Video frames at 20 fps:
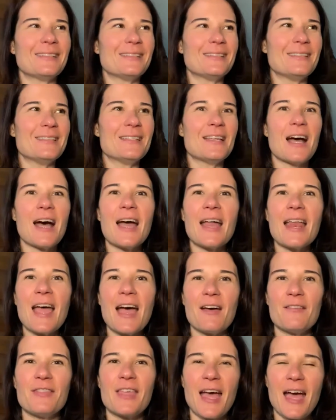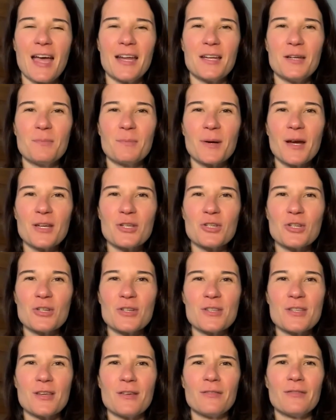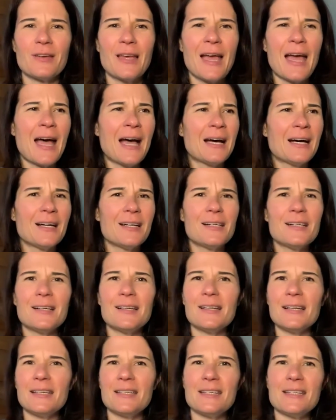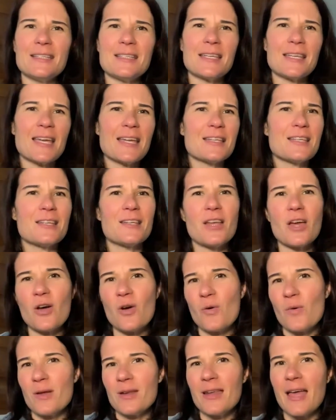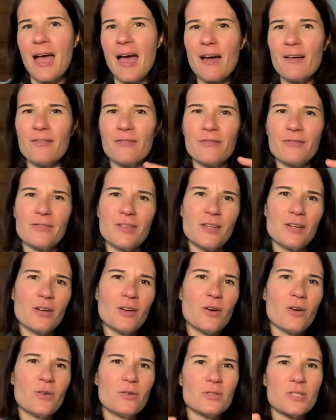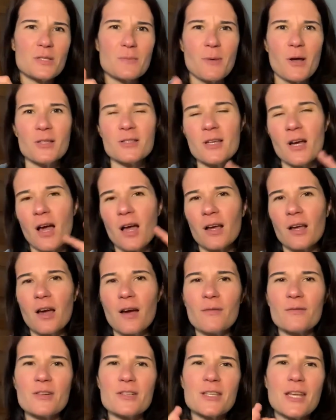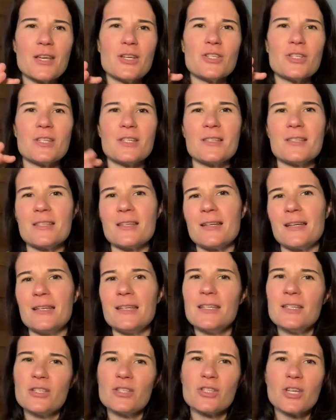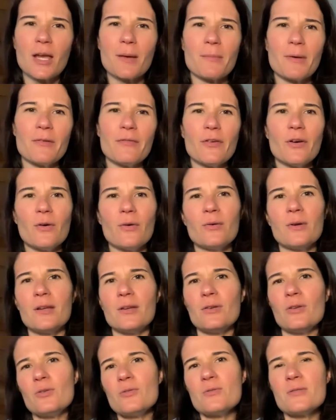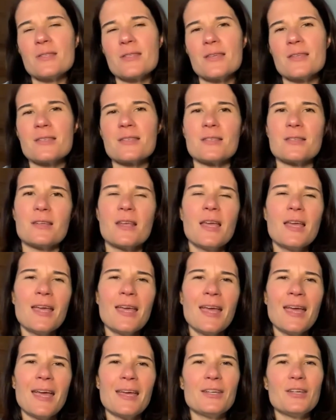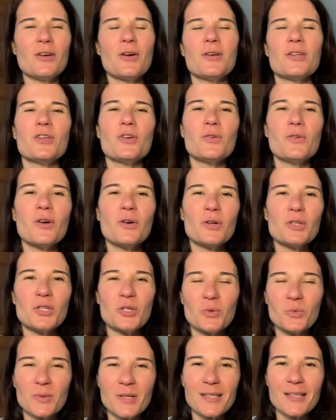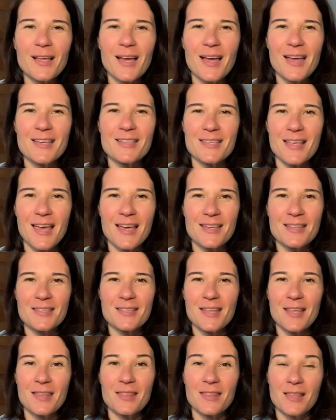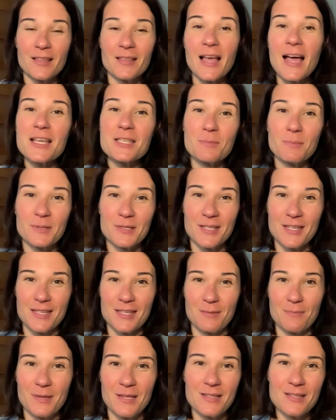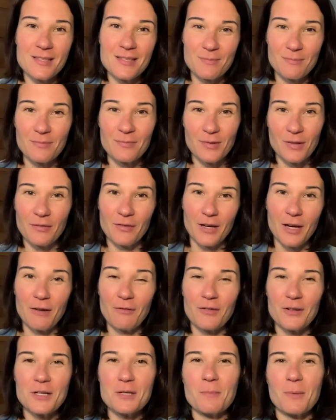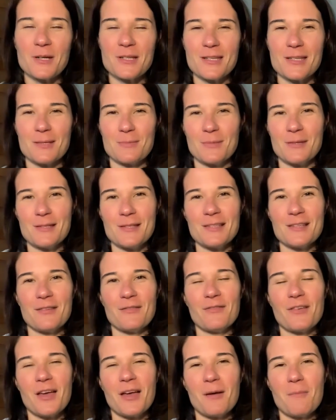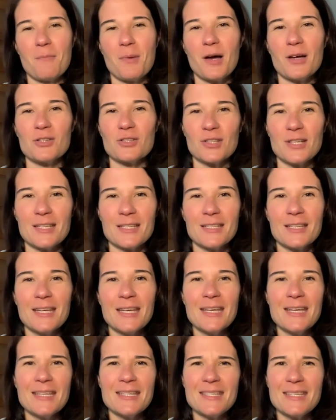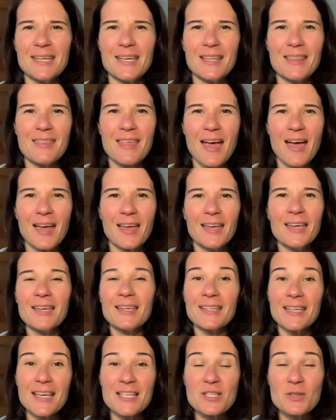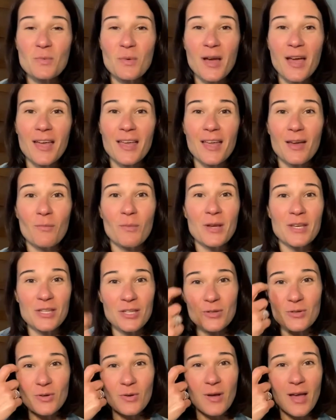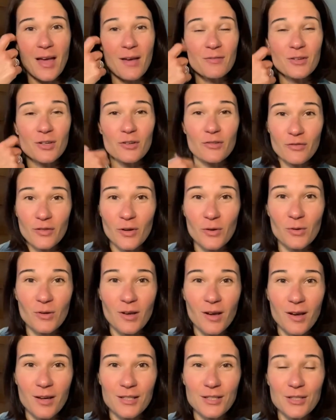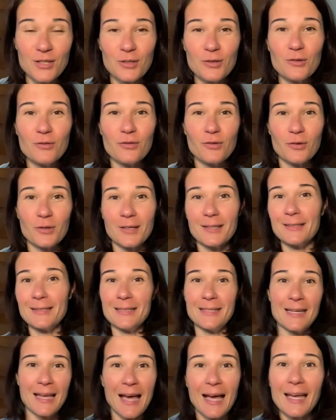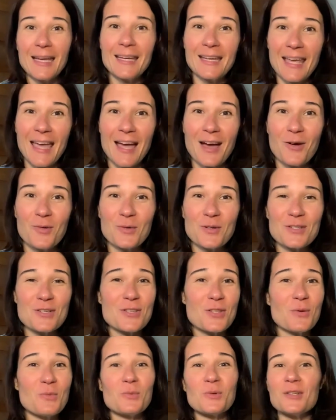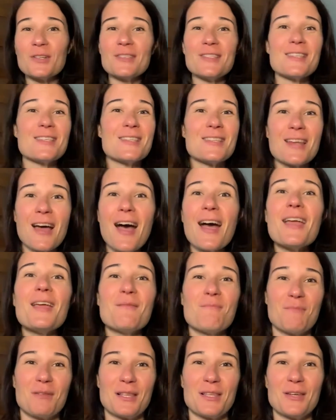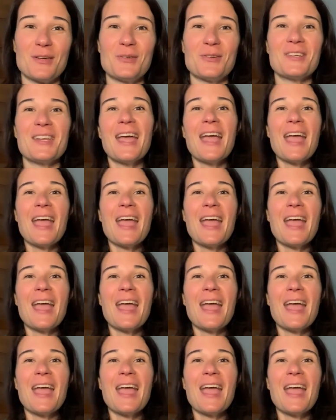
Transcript: not have the added pressures of, oh, I need to get to know and have, small talk conversations, and I need to check my phone and who's this, and you'll realize as the last participants, the very first participants of Ponder In did, that guess what? When you don't have your phone on you for 9 hours, the world does not implode